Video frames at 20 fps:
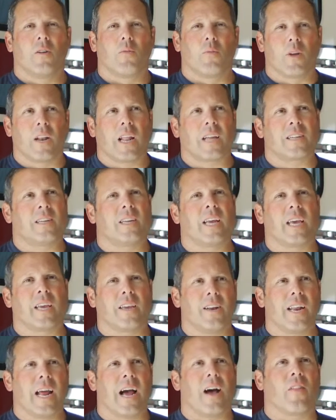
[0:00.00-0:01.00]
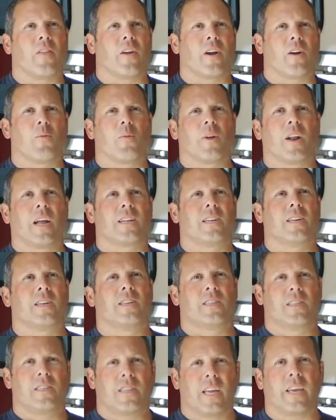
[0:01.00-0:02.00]
we'd like to take you down there, we'd like to
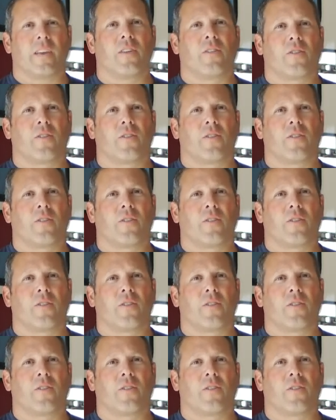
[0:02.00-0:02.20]
take you